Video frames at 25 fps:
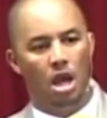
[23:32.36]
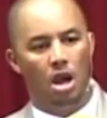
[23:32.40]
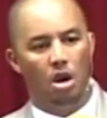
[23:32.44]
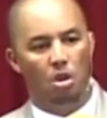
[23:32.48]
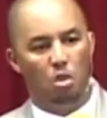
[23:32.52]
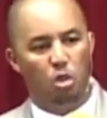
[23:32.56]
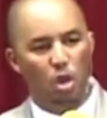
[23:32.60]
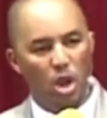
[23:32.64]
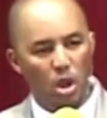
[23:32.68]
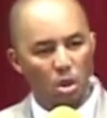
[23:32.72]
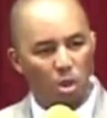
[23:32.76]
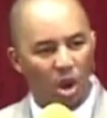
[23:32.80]

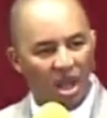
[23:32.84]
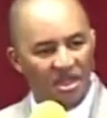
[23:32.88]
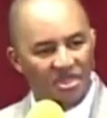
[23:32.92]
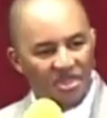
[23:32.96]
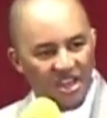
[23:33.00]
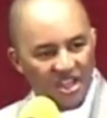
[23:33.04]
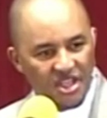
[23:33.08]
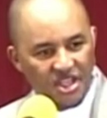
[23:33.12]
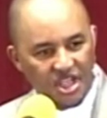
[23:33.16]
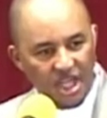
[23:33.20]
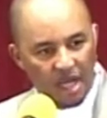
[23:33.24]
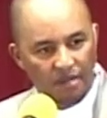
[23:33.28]
We want
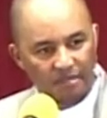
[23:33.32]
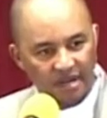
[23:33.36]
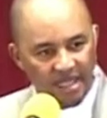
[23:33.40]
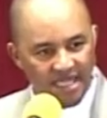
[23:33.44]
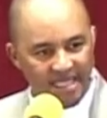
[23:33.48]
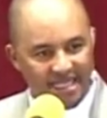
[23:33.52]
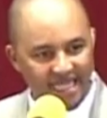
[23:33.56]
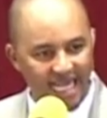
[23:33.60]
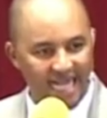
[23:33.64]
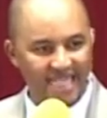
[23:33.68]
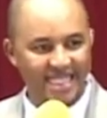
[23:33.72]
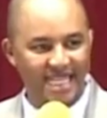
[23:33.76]
the
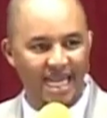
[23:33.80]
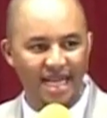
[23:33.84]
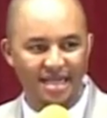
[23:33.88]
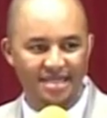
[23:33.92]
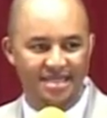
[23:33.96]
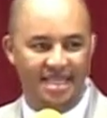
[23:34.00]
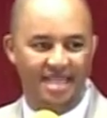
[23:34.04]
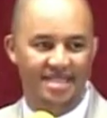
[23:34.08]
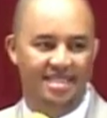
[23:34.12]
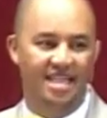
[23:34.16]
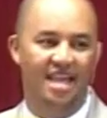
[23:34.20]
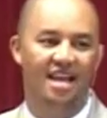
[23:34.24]
sermons that
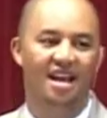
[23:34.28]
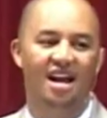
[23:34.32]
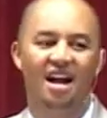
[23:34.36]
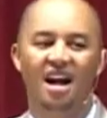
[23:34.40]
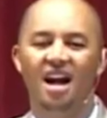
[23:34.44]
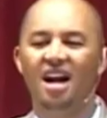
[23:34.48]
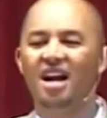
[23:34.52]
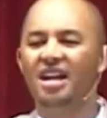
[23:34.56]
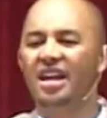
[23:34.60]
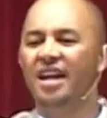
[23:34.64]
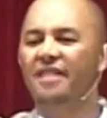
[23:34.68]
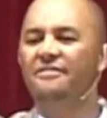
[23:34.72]
tells us,
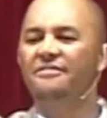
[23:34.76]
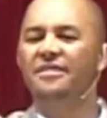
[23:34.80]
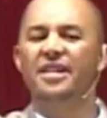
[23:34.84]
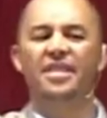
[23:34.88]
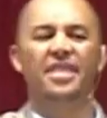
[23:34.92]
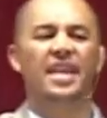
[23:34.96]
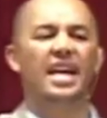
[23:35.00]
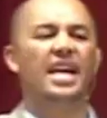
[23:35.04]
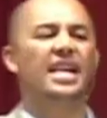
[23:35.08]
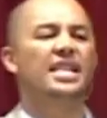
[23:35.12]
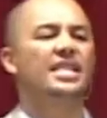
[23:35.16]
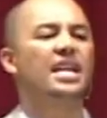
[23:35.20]
oh,
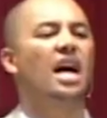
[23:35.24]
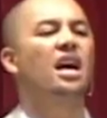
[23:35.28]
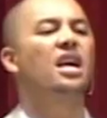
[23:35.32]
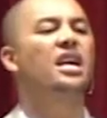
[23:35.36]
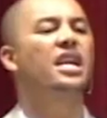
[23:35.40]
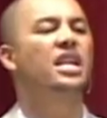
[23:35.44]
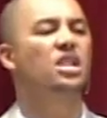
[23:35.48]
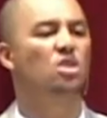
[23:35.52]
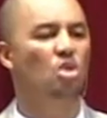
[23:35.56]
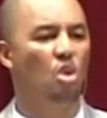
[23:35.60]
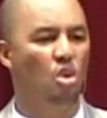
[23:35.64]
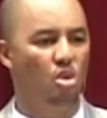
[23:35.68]
everything is
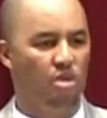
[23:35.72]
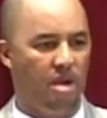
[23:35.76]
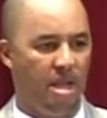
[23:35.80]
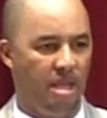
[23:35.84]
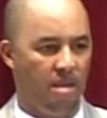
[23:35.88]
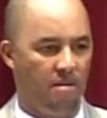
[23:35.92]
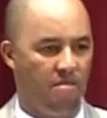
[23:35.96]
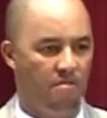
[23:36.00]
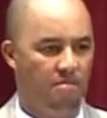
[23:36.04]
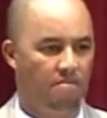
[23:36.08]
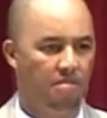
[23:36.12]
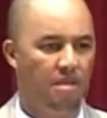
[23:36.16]
hunky-dory.
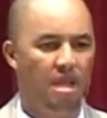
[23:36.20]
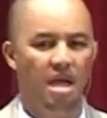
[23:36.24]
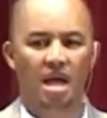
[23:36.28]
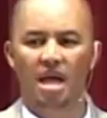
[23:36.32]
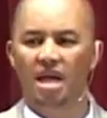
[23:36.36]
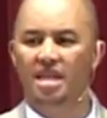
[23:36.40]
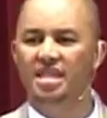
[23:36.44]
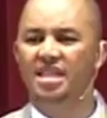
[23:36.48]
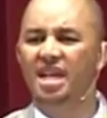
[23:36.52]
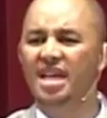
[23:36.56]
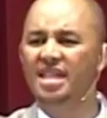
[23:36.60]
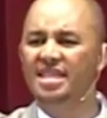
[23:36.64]

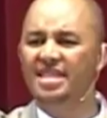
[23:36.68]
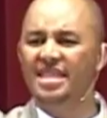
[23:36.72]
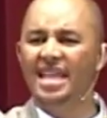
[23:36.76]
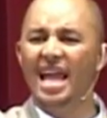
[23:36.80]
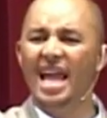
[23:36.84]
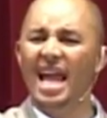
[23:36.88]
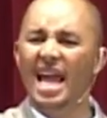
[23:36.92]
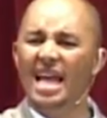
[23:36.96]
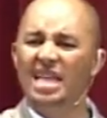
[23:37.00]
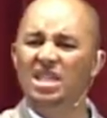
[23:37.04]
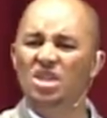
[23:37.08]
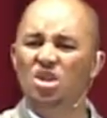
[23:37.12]
Just
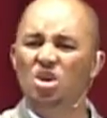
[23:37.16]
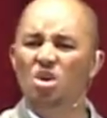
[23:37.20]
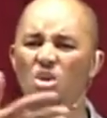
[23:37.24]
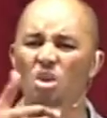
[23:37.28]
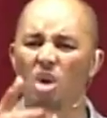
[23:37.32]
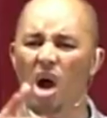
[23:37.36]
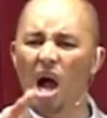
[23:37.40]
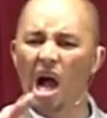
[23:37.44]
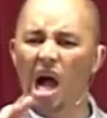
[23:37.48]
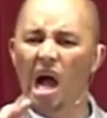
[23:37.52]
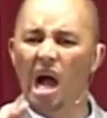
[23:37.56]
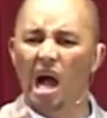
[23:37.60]
as
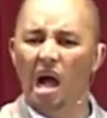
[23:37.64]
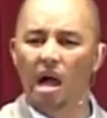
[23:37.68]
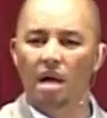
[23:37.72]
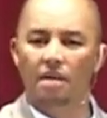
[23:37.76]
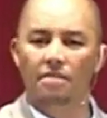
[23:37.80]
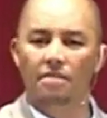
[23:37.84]
you are.